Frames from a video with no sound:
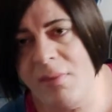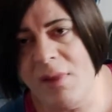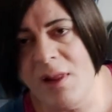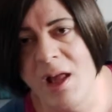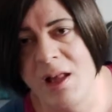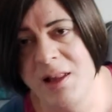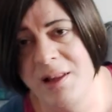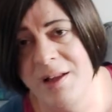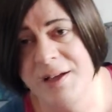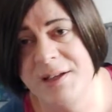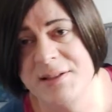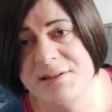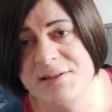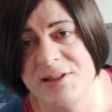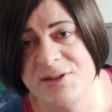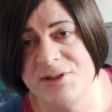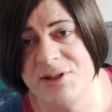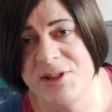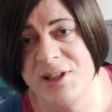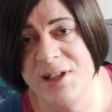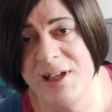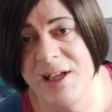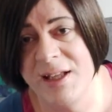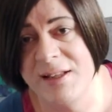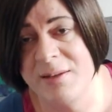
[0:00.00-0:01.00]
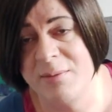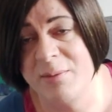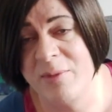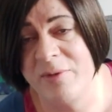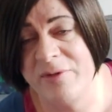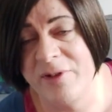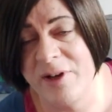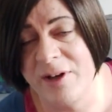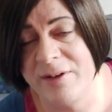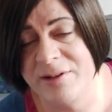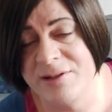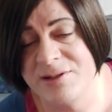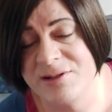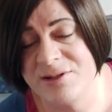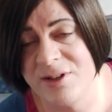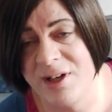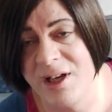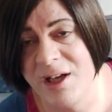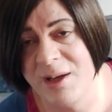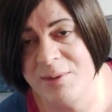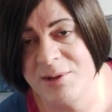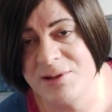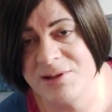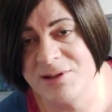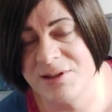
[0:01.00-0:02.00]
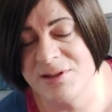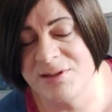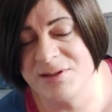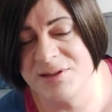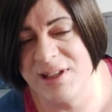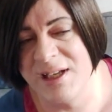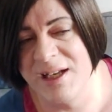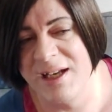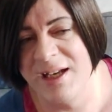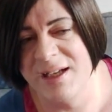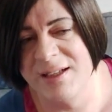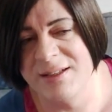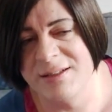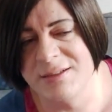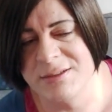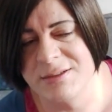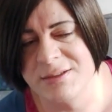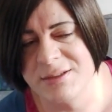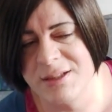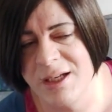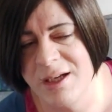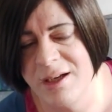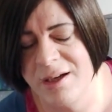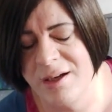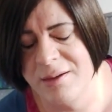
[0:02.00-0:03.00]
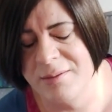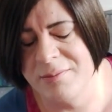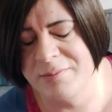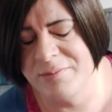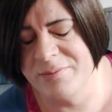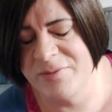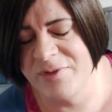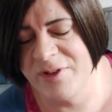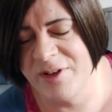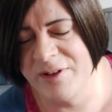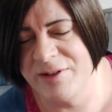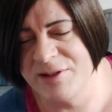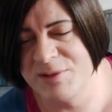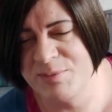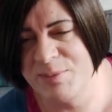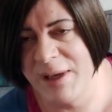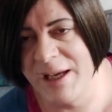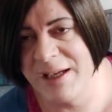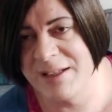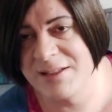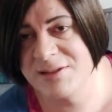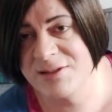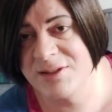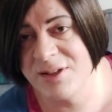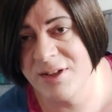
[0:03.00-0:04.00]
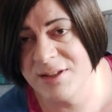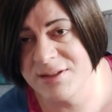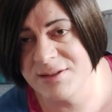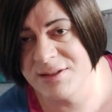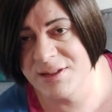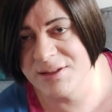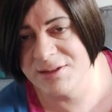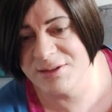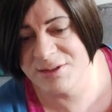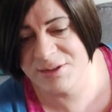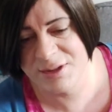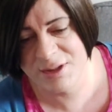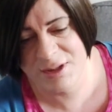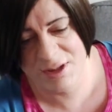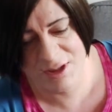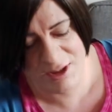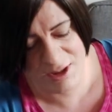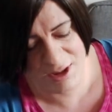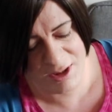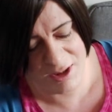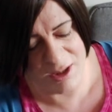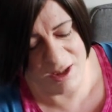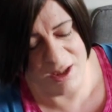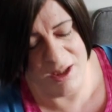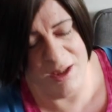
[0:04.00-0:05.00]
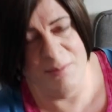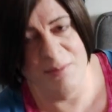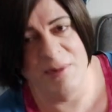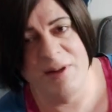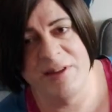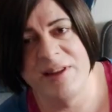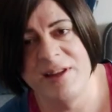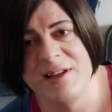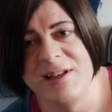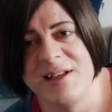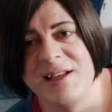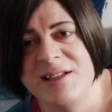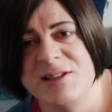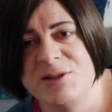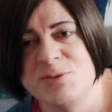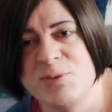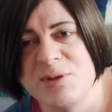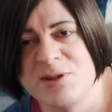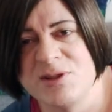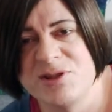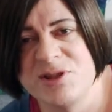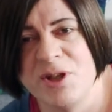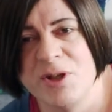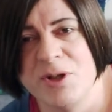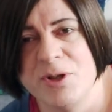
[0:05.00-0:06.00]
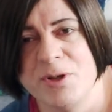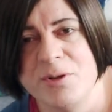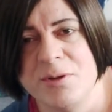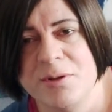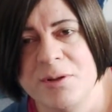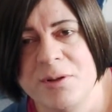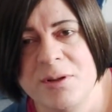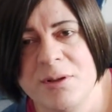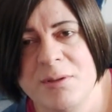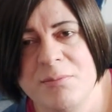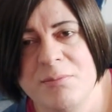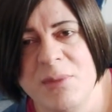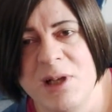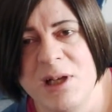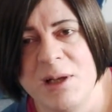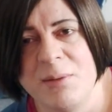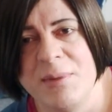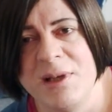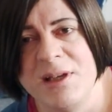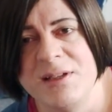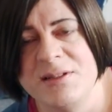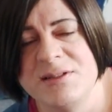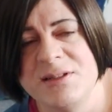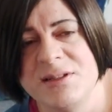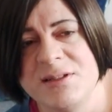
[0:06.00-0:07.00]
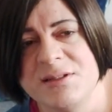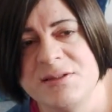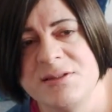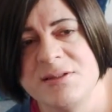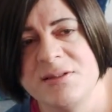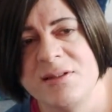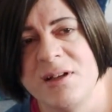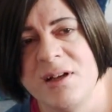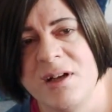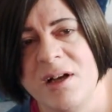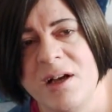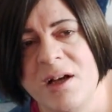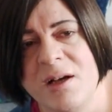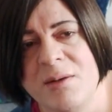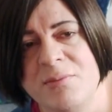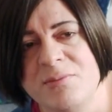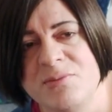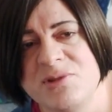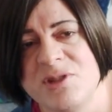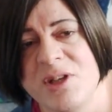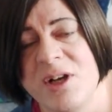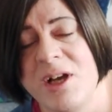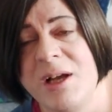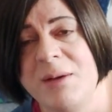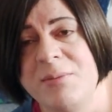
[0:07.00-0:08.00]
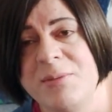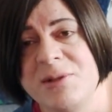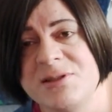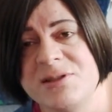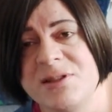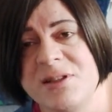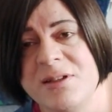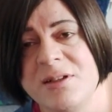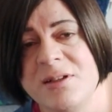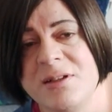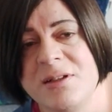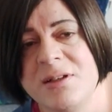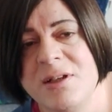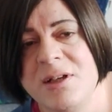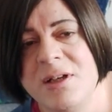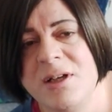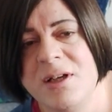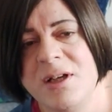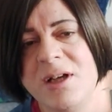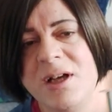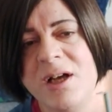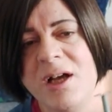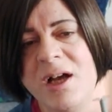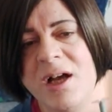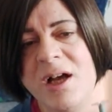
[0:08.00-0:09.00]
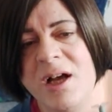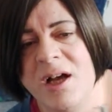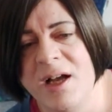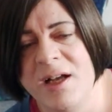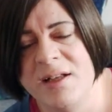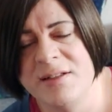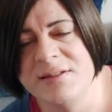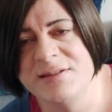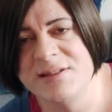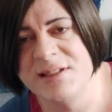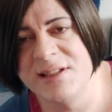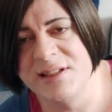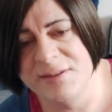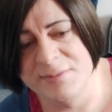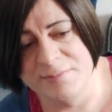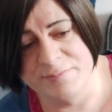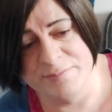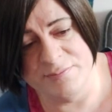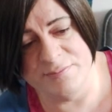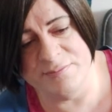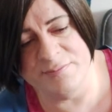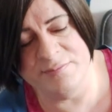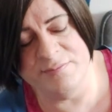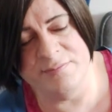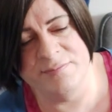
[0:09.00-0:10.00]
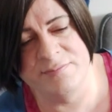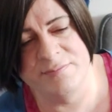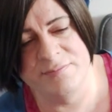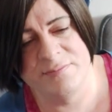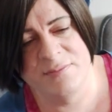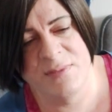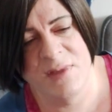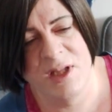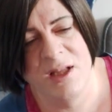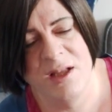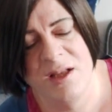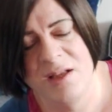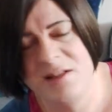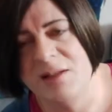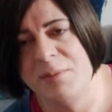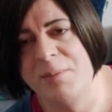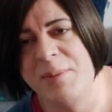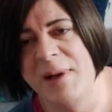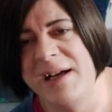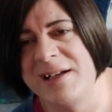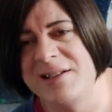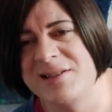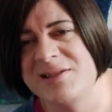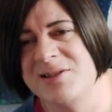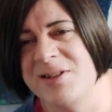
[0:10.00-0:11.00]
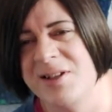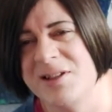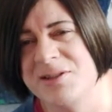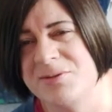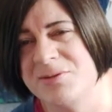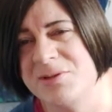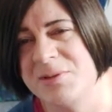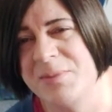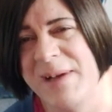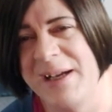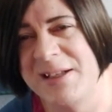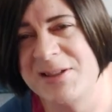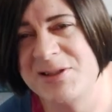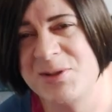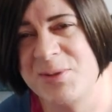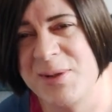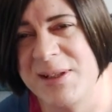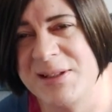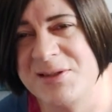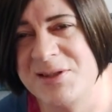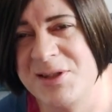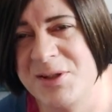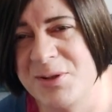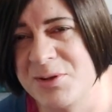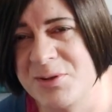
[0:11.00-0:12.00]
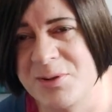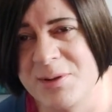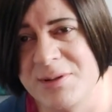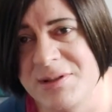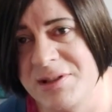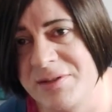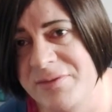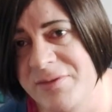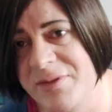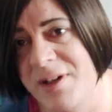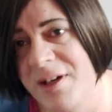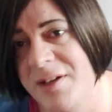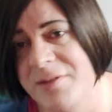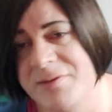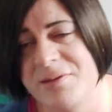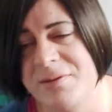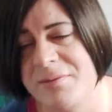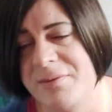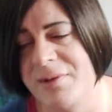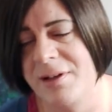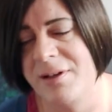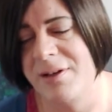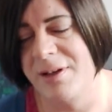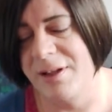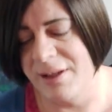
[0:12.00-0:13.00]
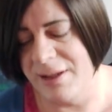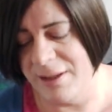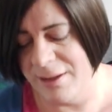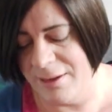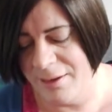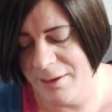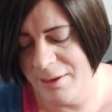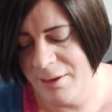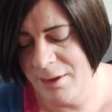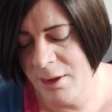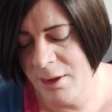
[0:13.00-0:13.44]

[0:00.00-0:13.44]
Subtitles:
And like I said, you can get them in various diameters and various pack sizes. I think these were 2mm diameter, and the pack size was about 20 or 25, something like that.